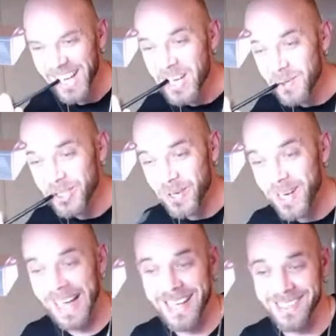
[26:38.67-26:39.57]
Well, Dread
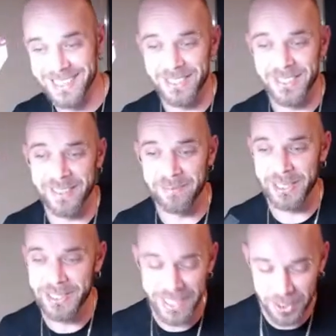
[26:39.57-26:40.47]
has to do it
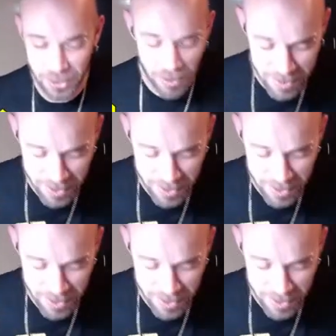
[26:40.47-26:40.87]
because he drops a